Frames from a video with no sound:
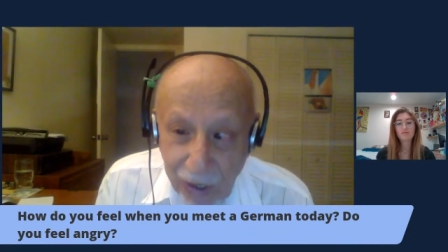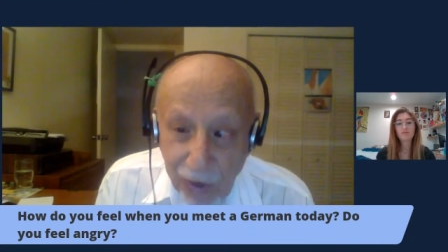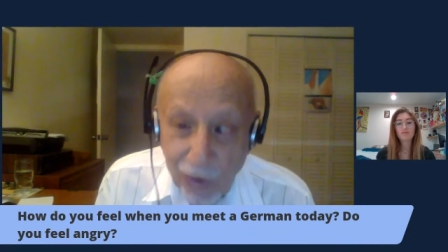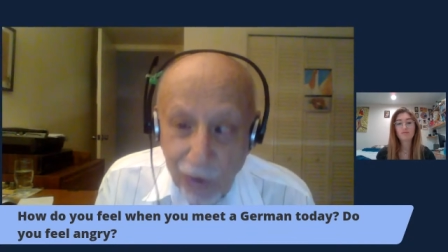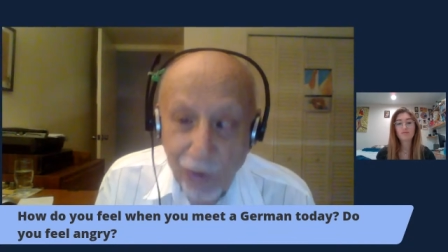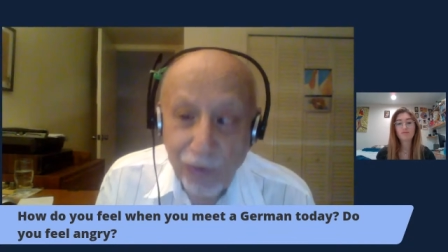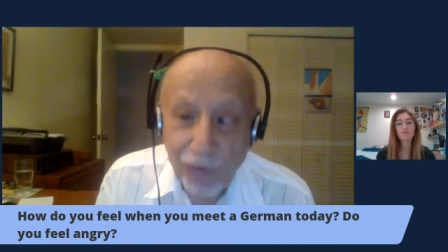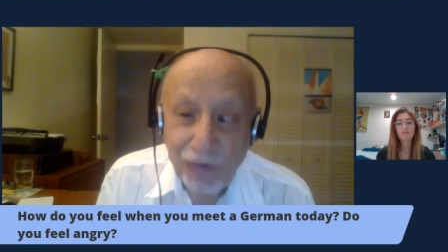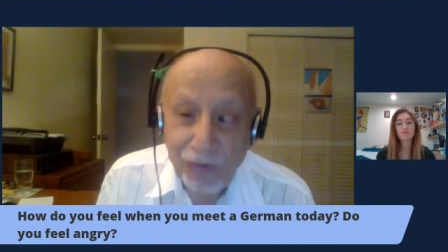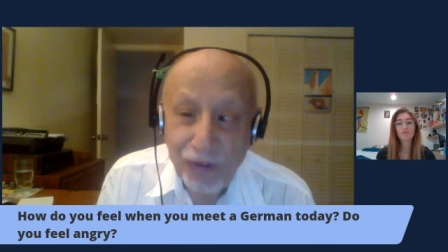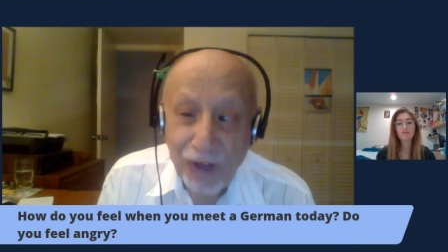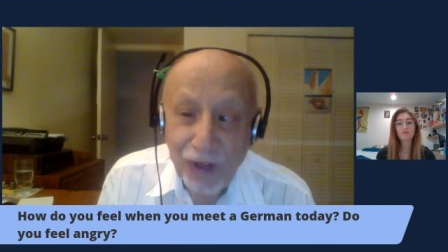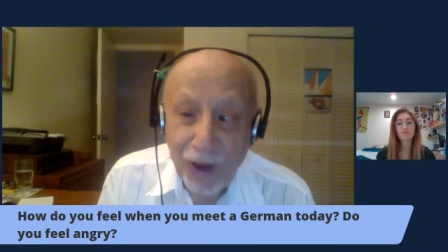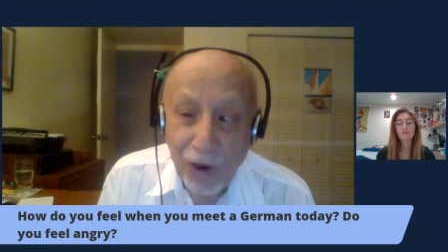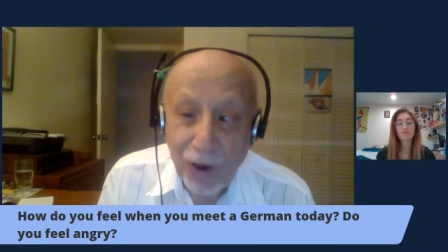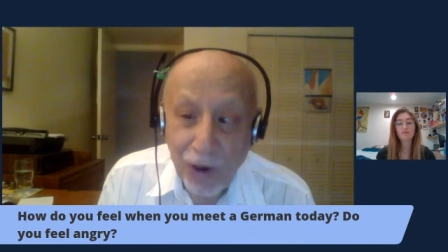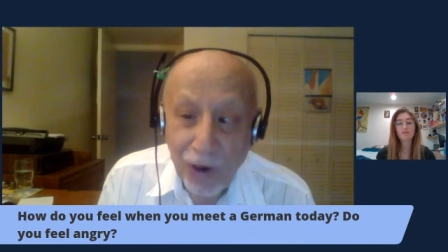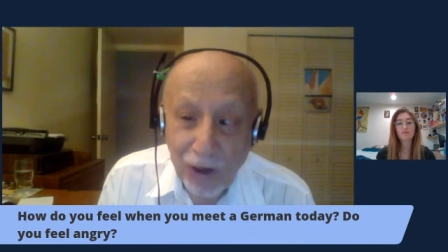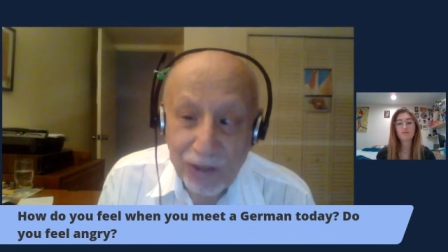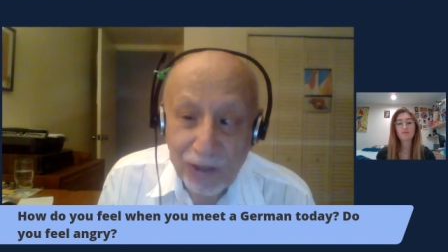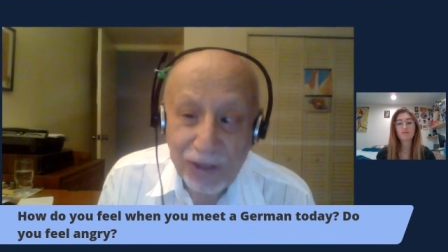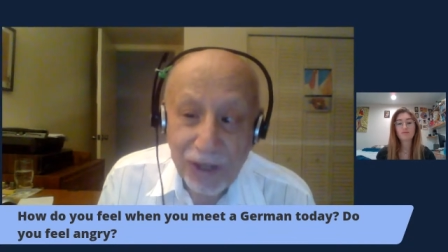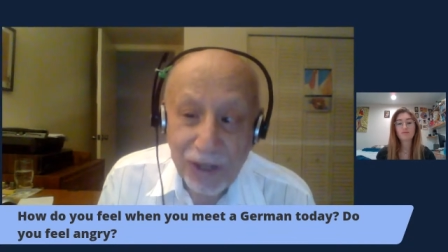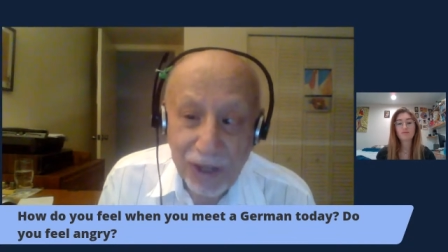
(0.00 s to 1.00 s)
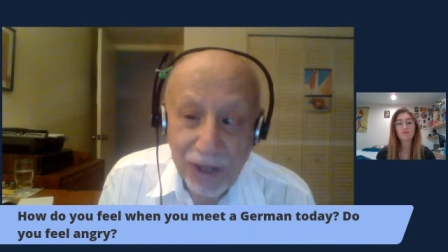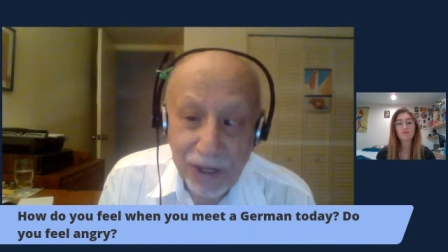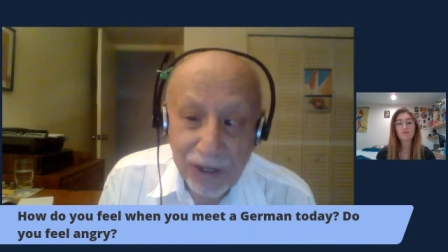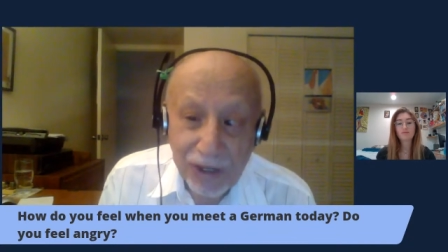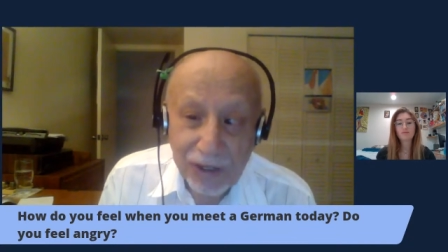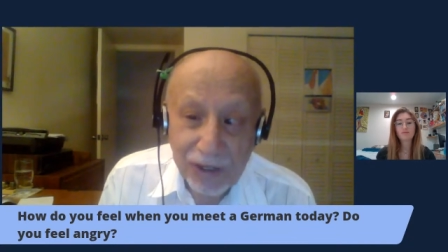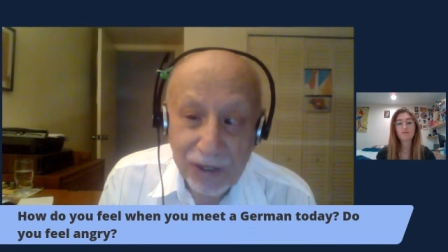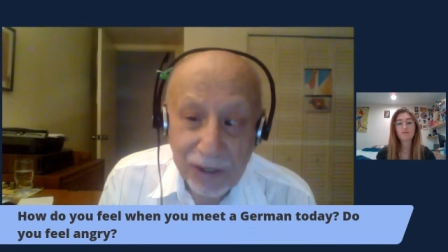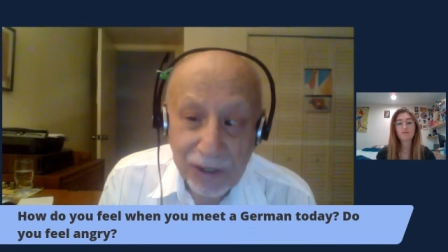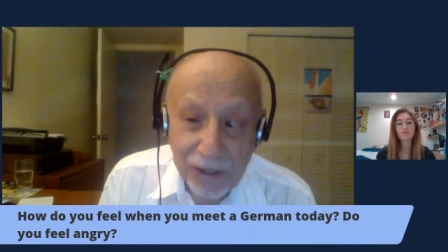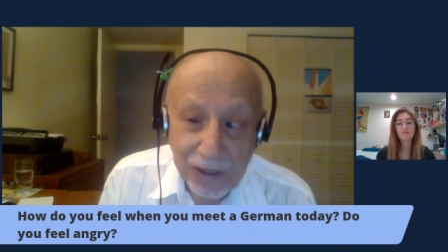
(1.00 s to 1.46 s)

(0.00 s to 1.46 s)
of the other